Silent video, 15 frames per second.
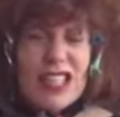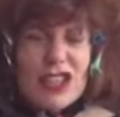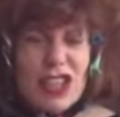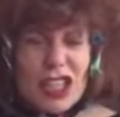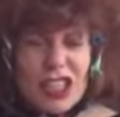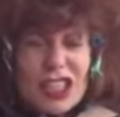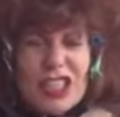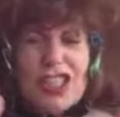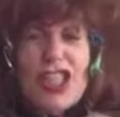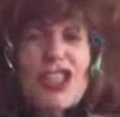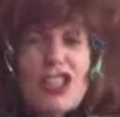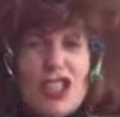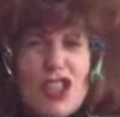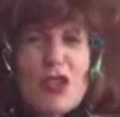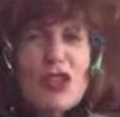
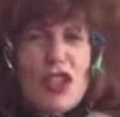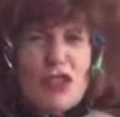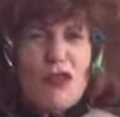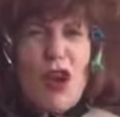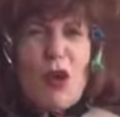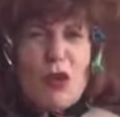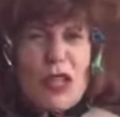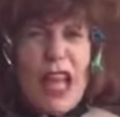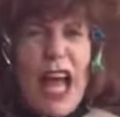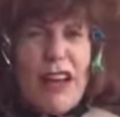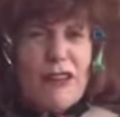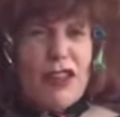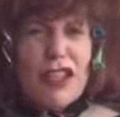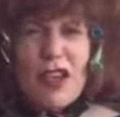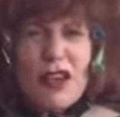Just do your own life.
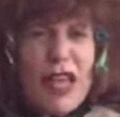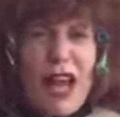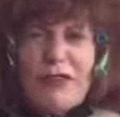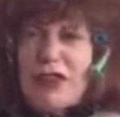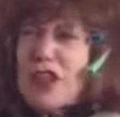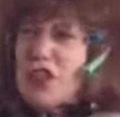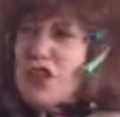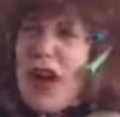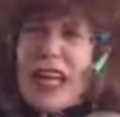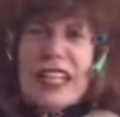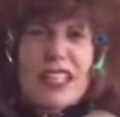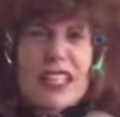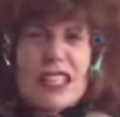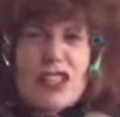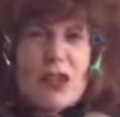You don't have to try
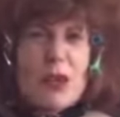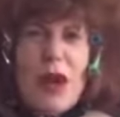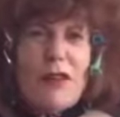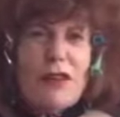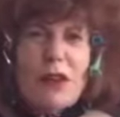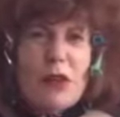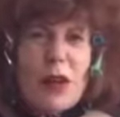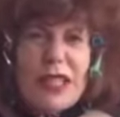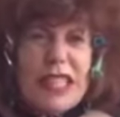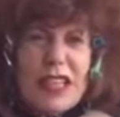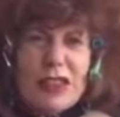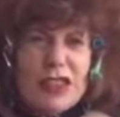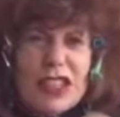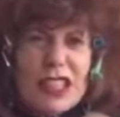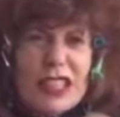to do everyone
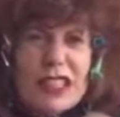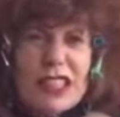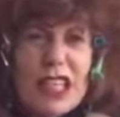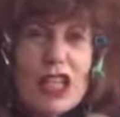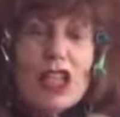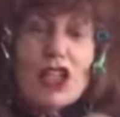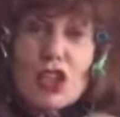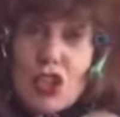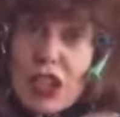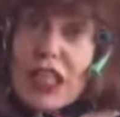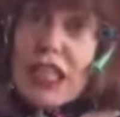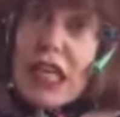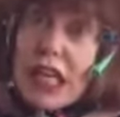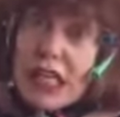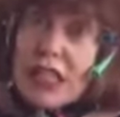else's.
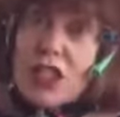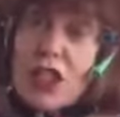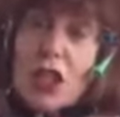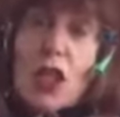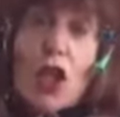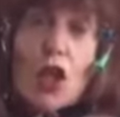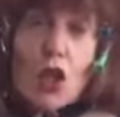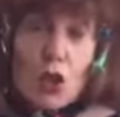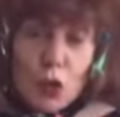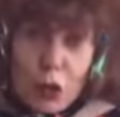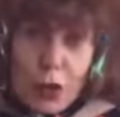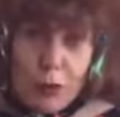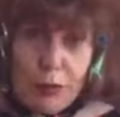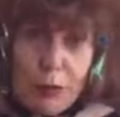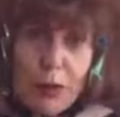She is the
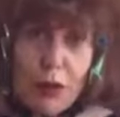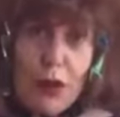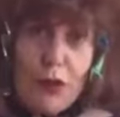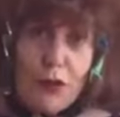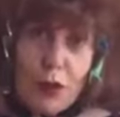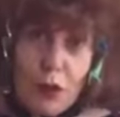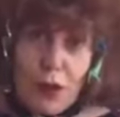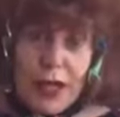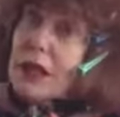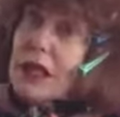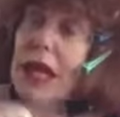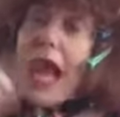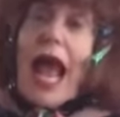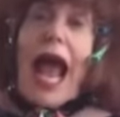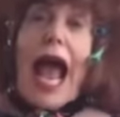Creep of the Week.
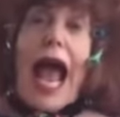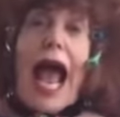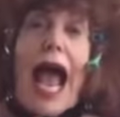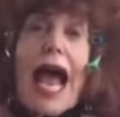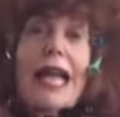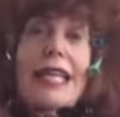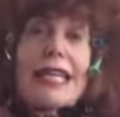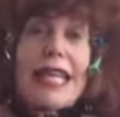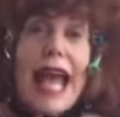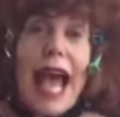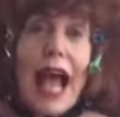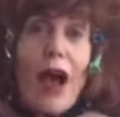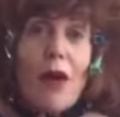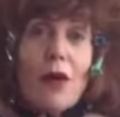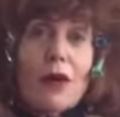And
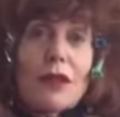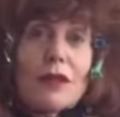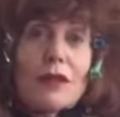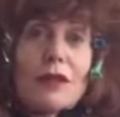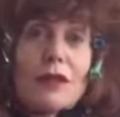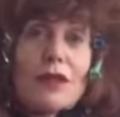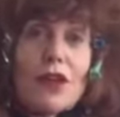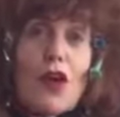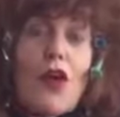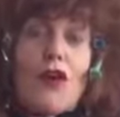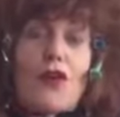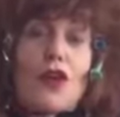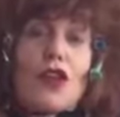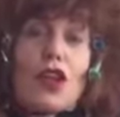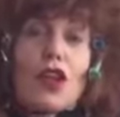now
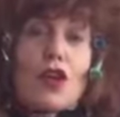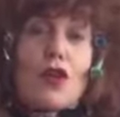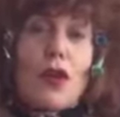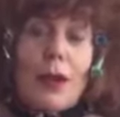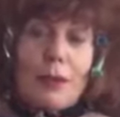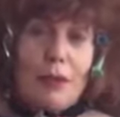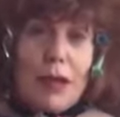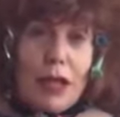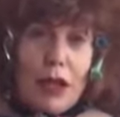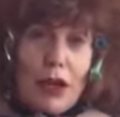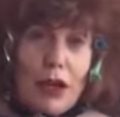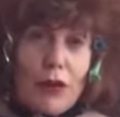for the creepier.